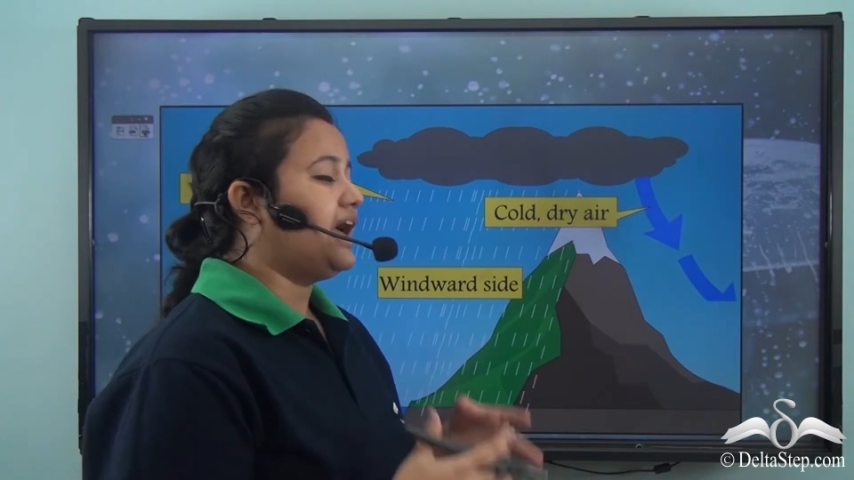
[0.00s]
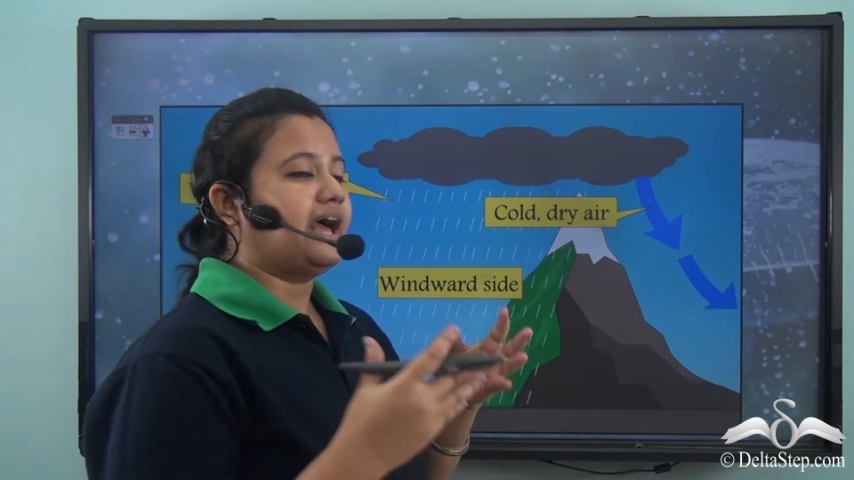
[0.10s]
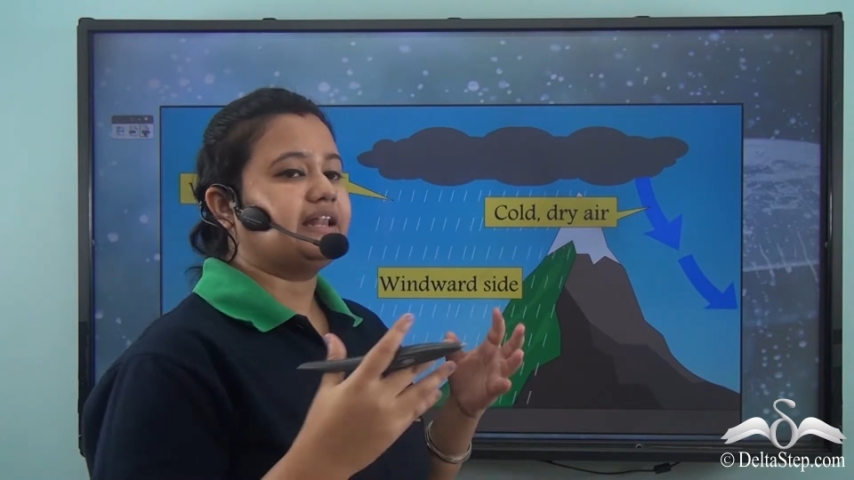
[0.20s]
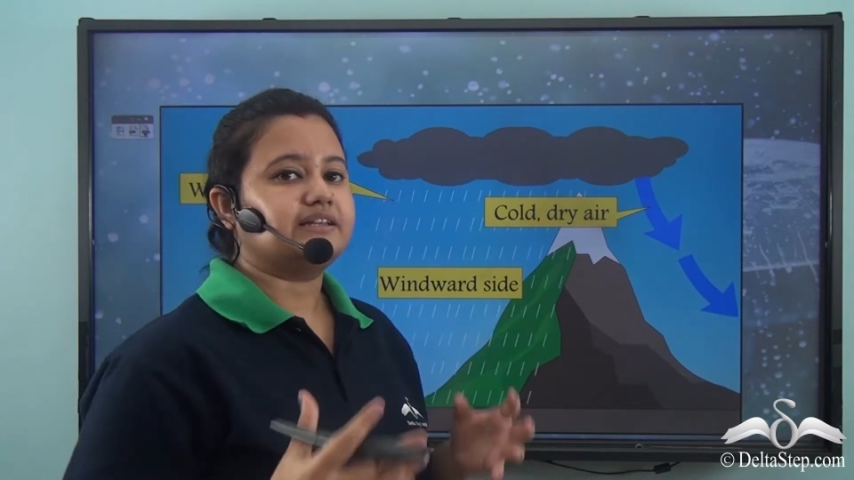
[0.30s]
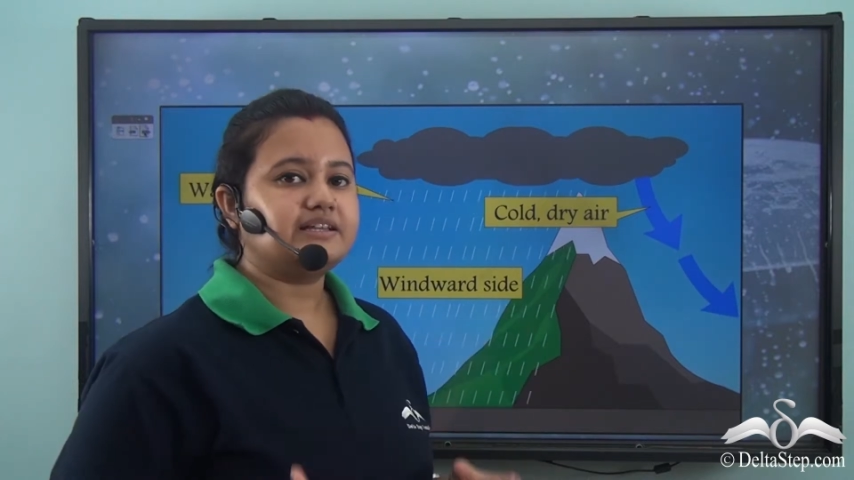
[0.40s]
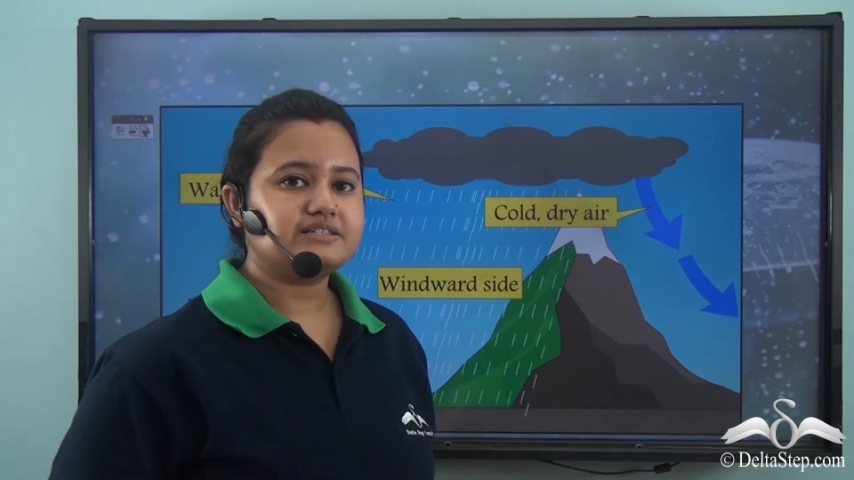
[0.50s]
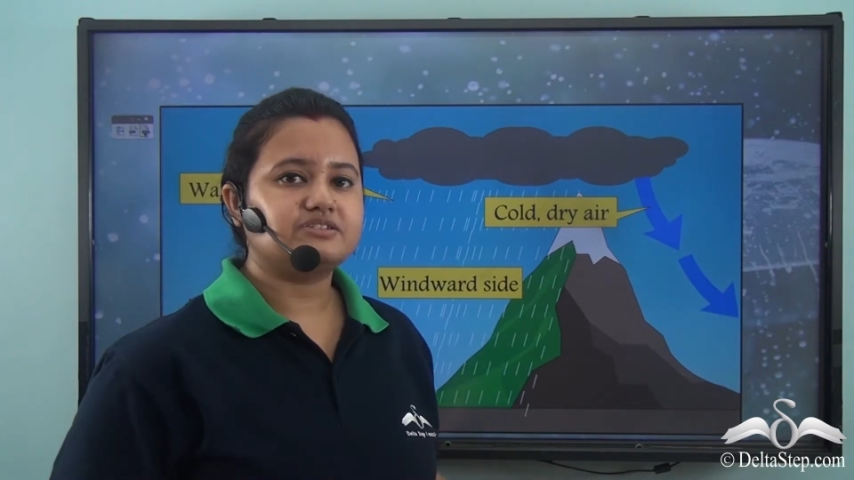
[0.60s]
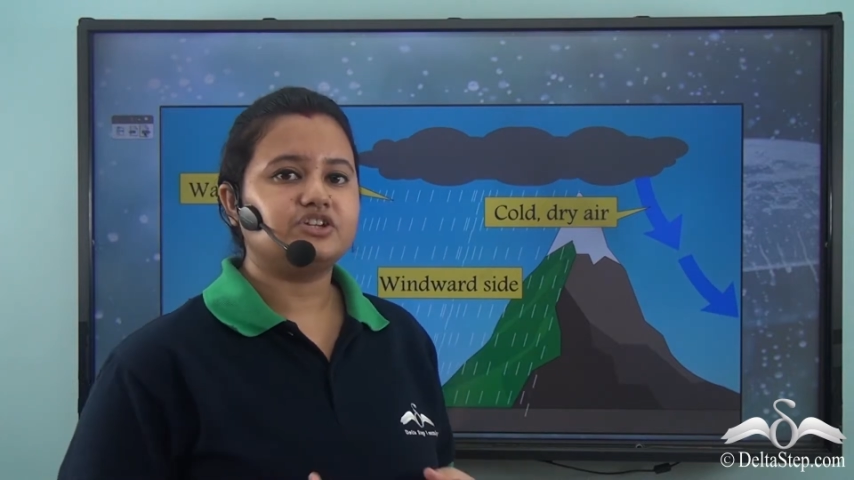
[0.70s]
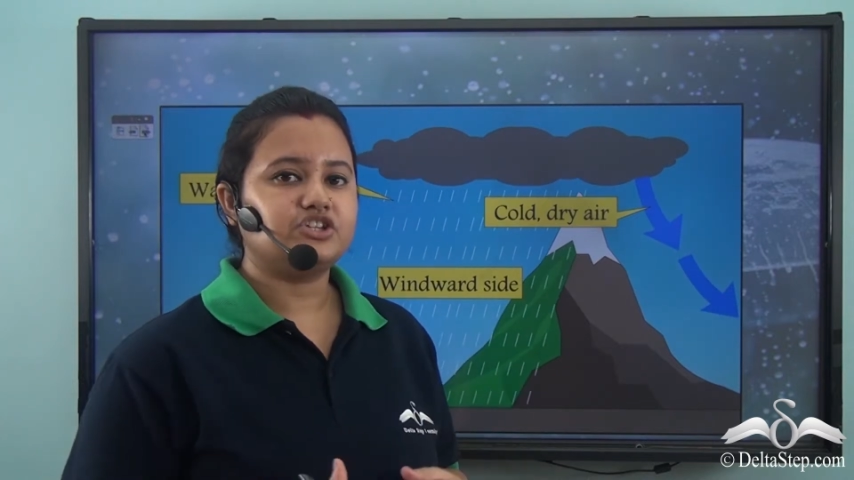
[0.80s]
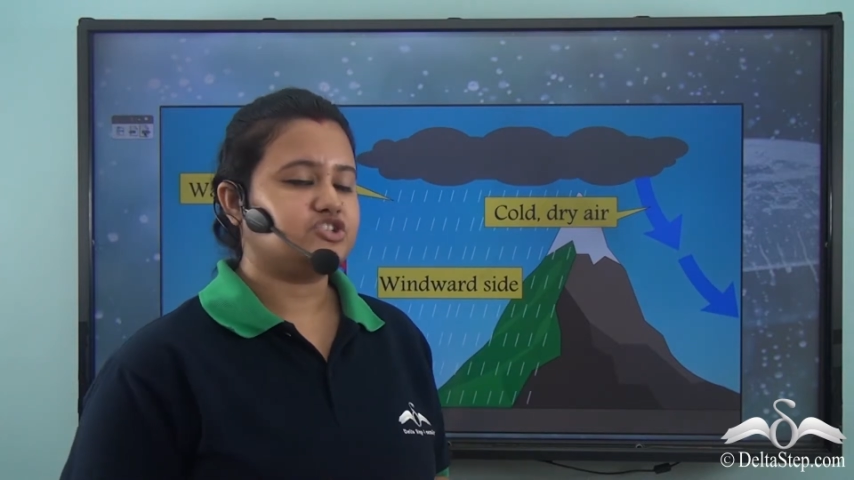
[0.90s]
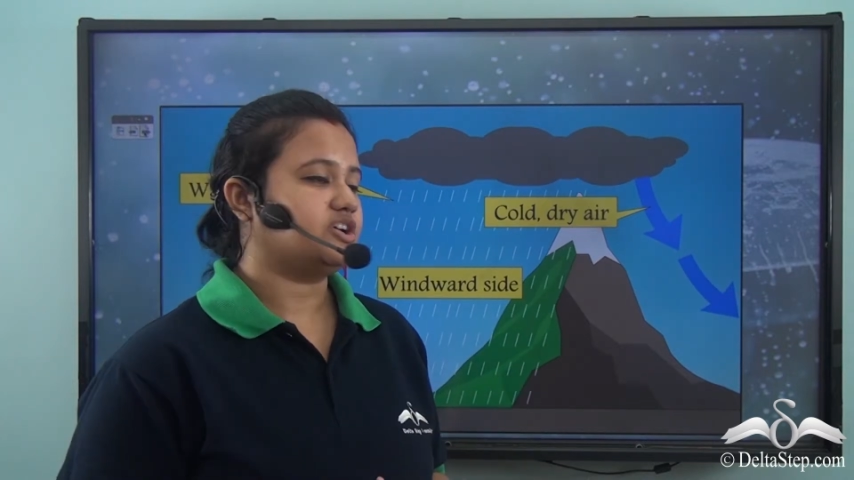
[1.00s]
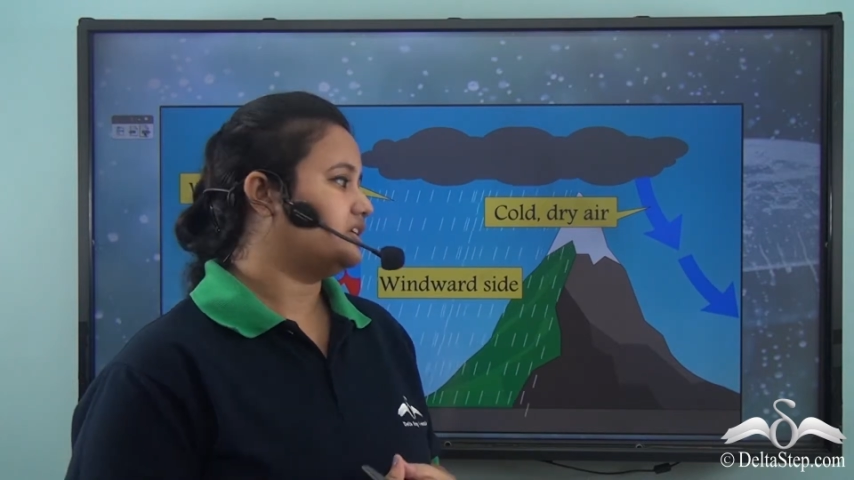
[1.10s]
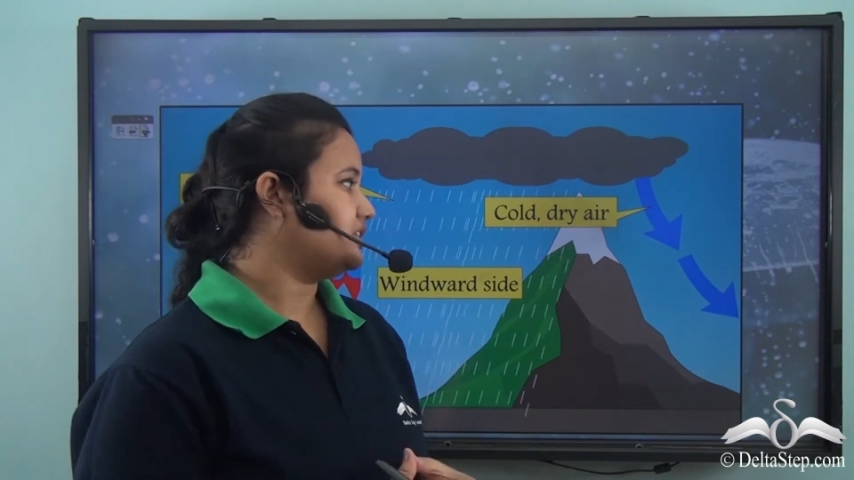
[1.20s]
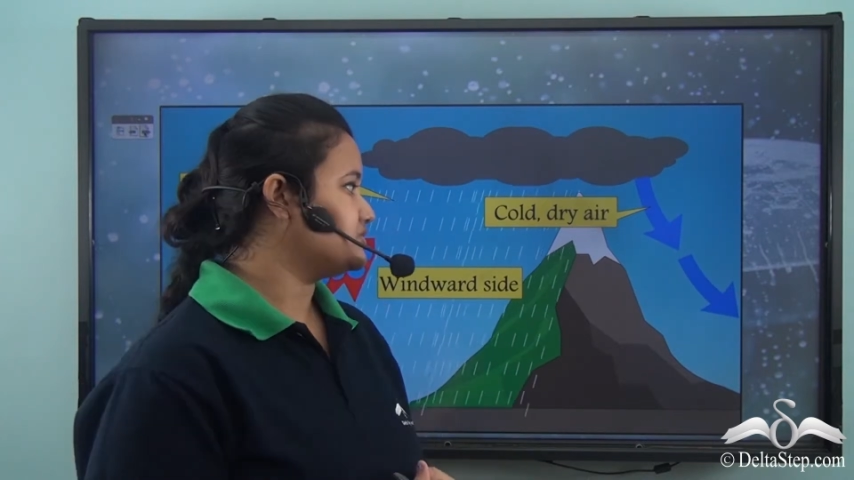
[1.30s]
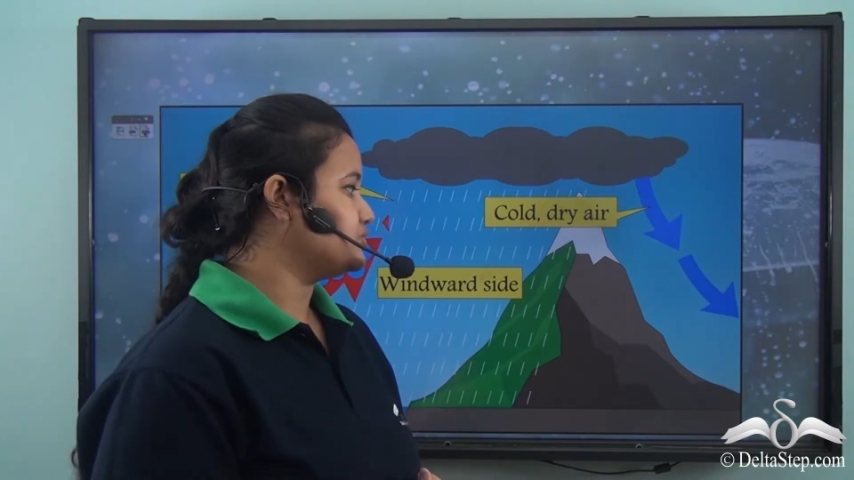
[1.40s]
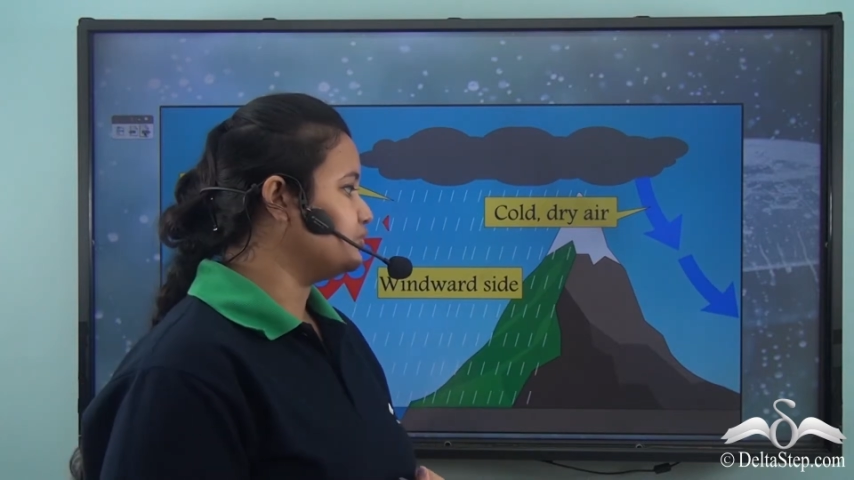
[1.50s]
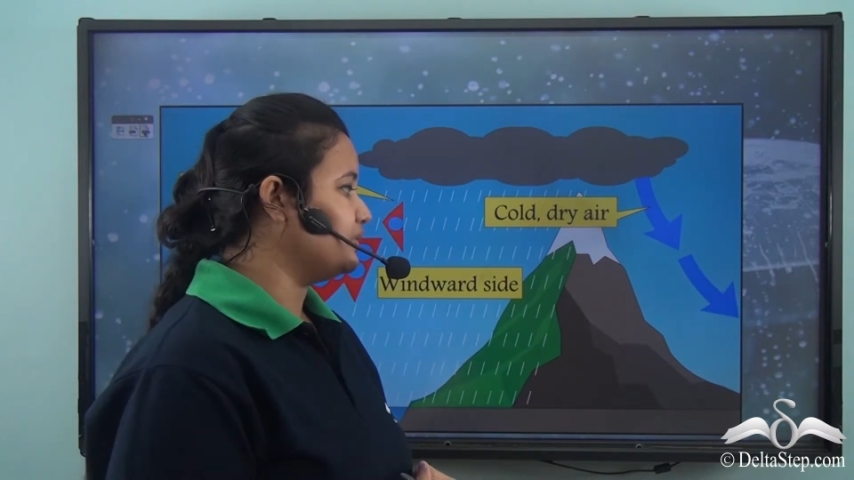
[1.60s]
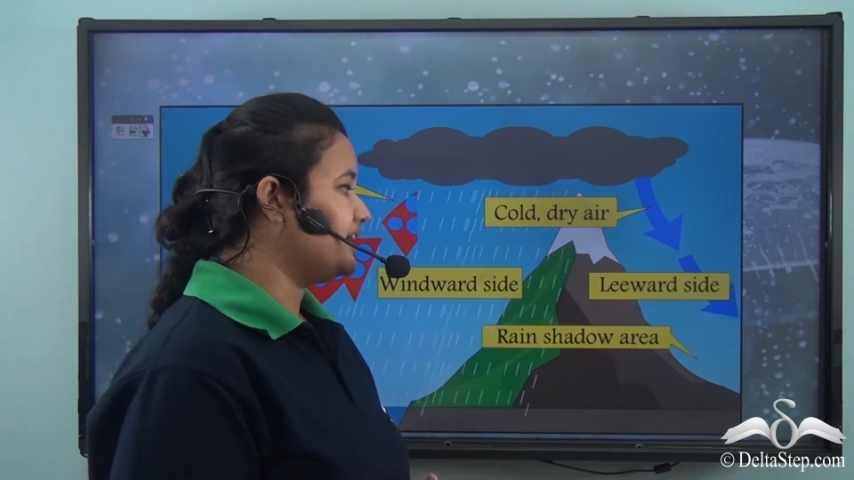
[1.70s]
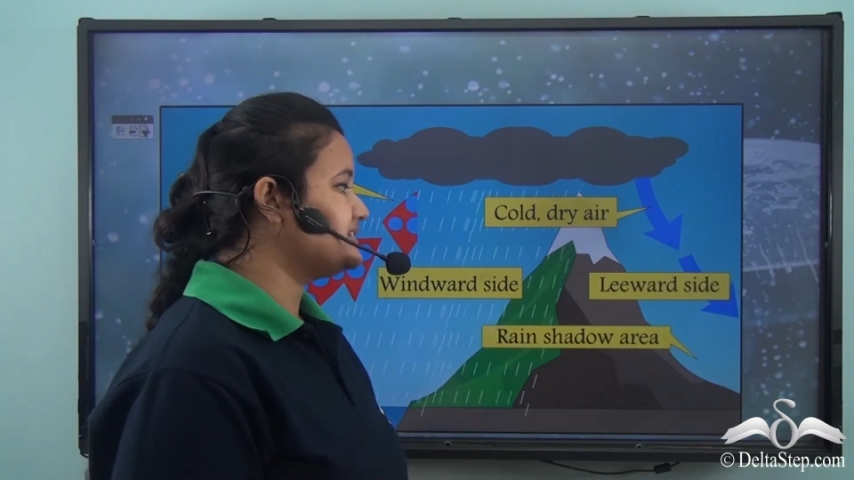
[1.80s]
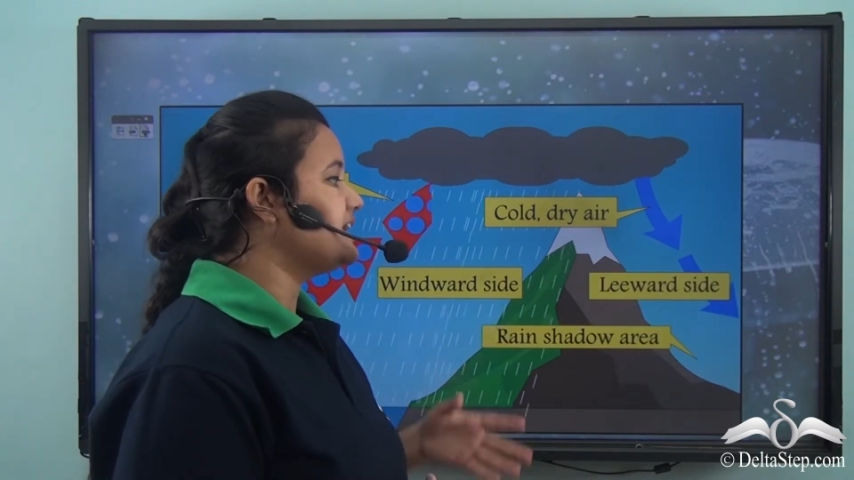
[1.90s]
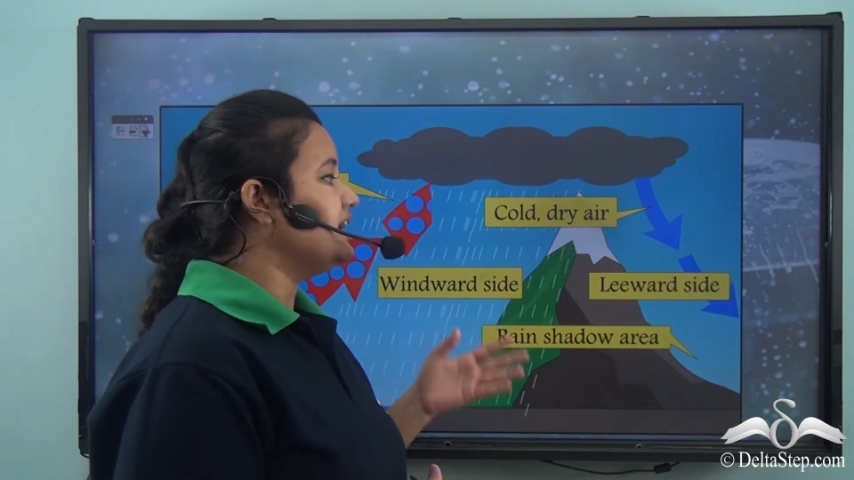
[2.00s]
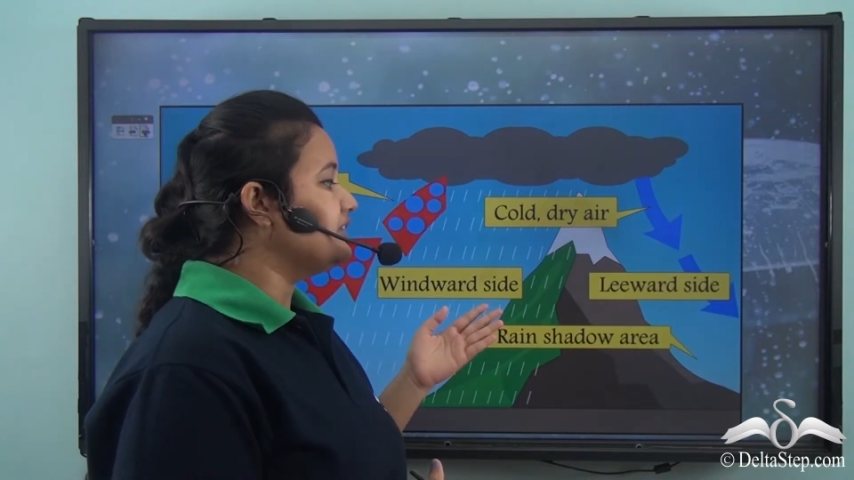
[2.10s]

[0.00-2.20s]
and this region is known as